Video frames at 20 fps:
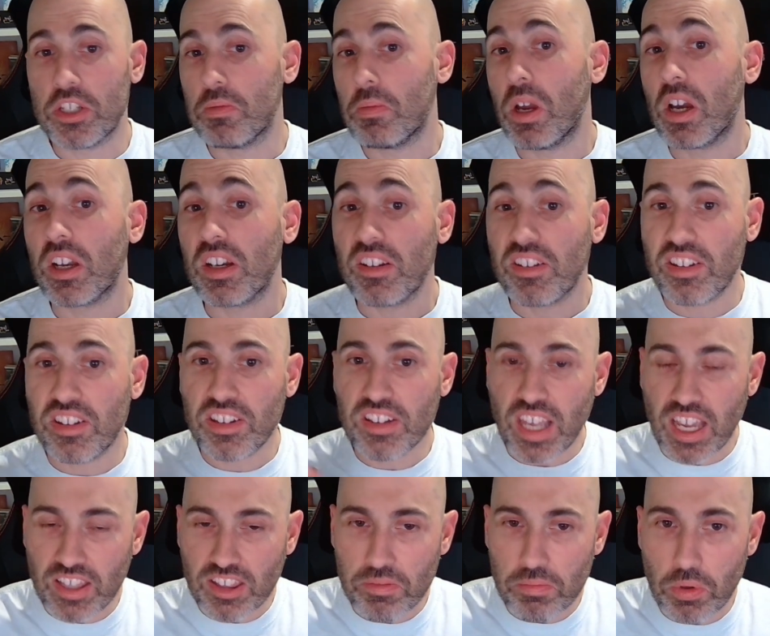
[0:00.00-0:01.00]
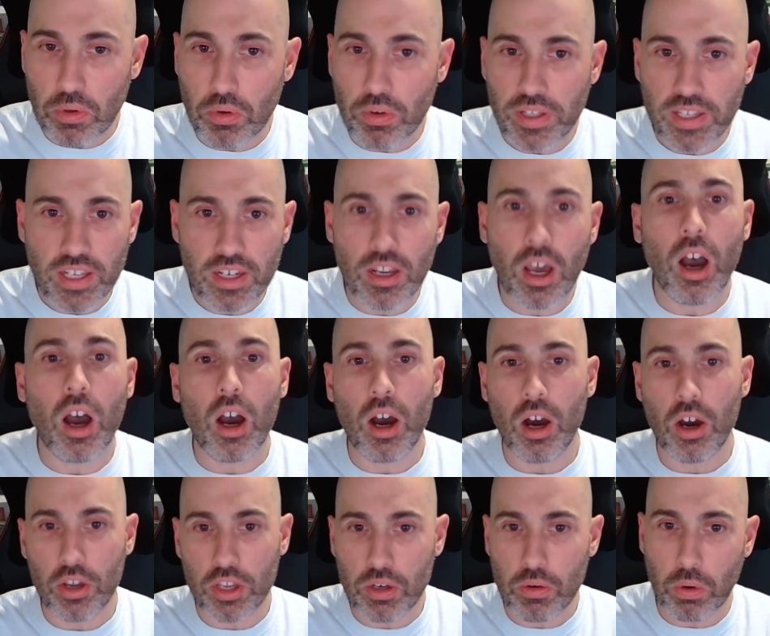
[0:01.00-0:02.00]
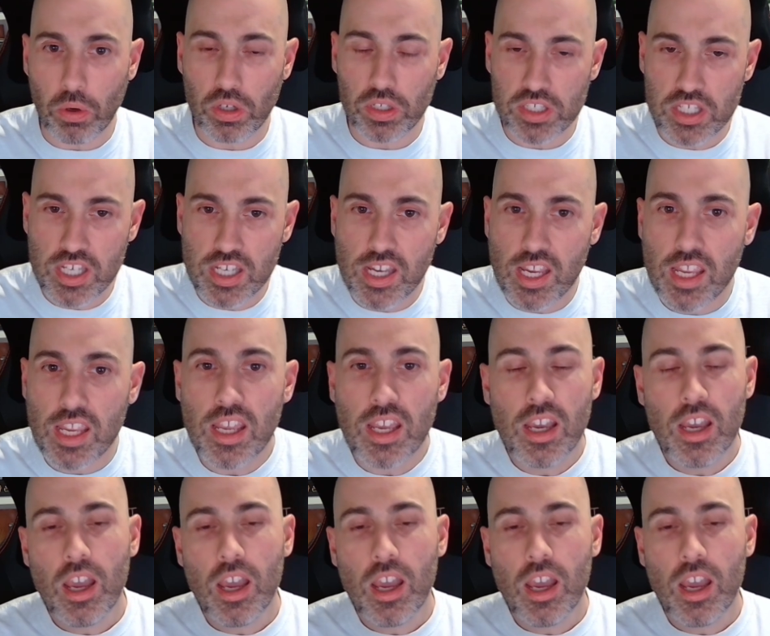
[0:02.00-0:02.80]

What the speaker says: We are going to scan them all in at high quality,